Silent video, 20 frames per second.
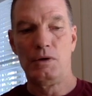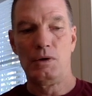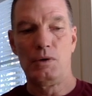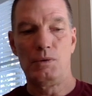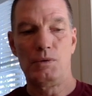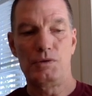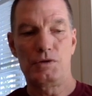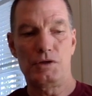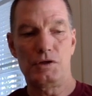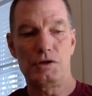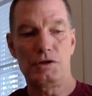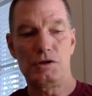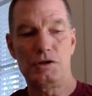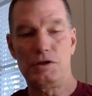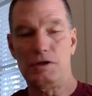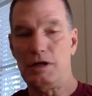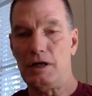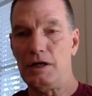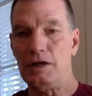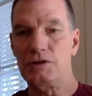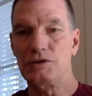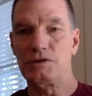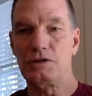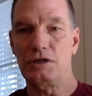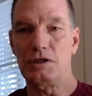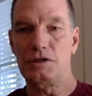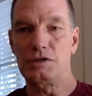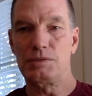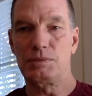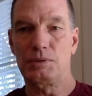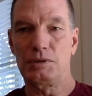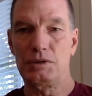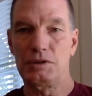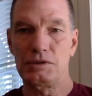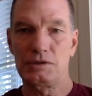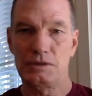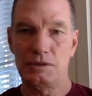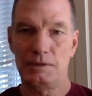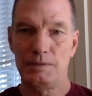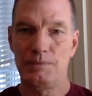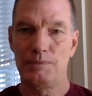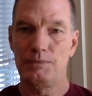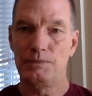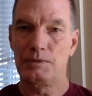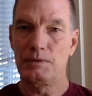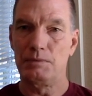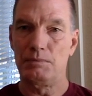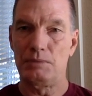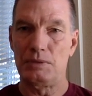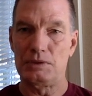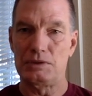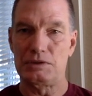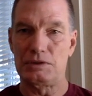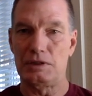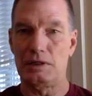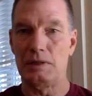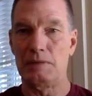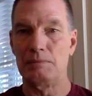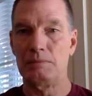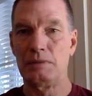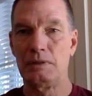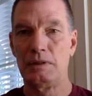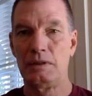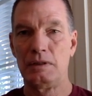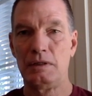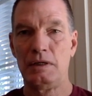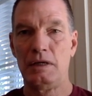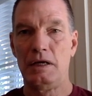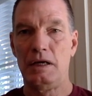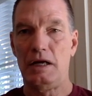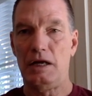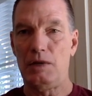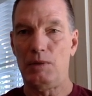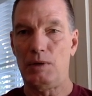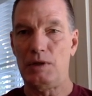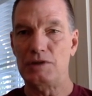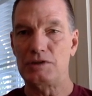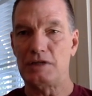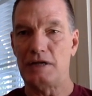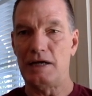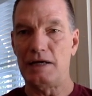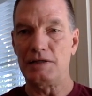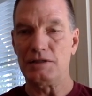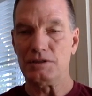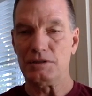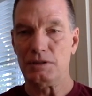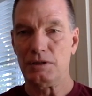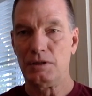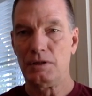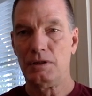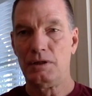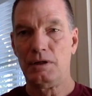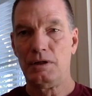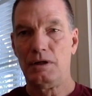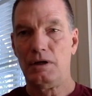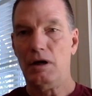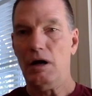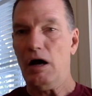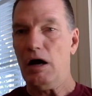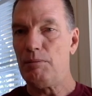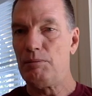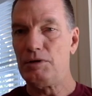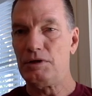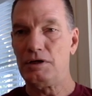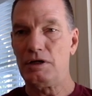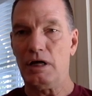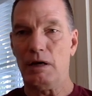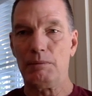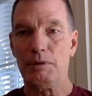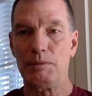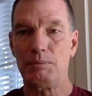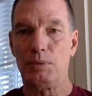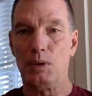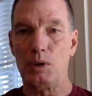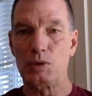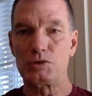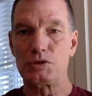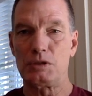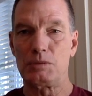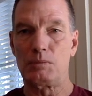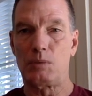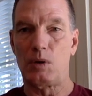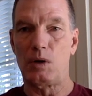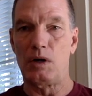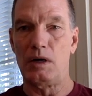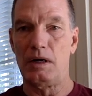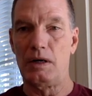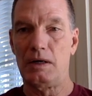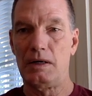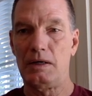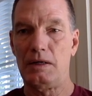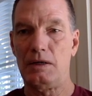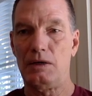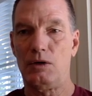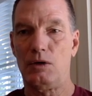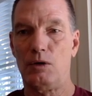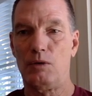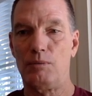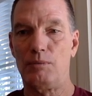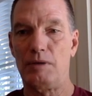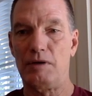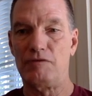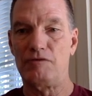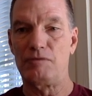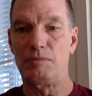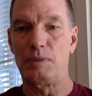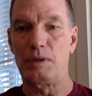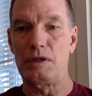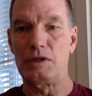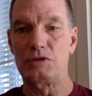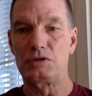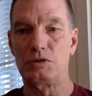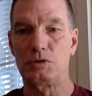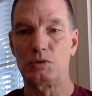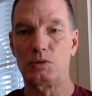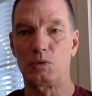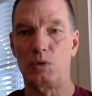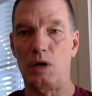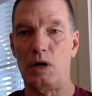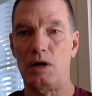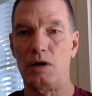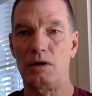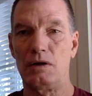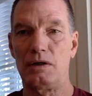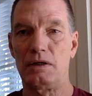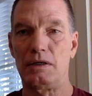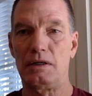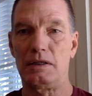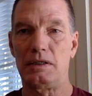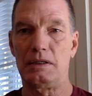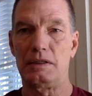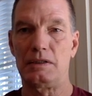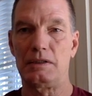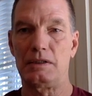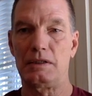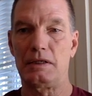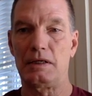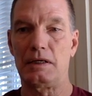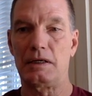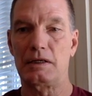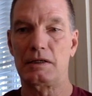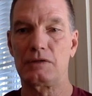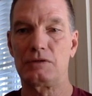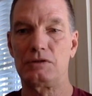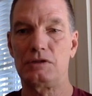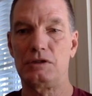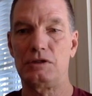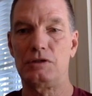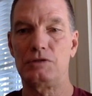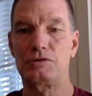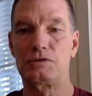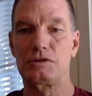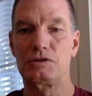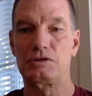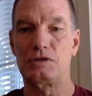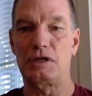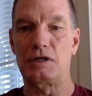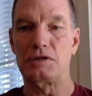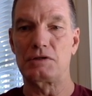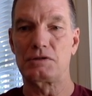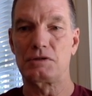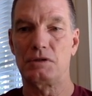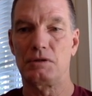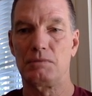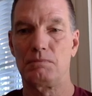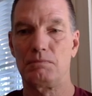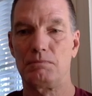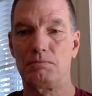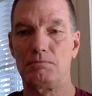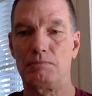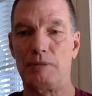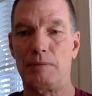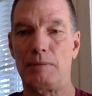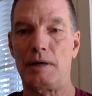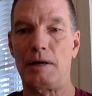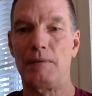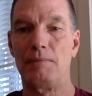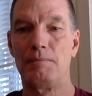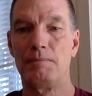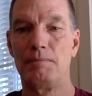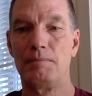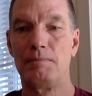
within the United States, please. But um, anyways, guys, I'll be, I'll be posting more. Hope everybody's doing well and uh, continued success. Bye-bye.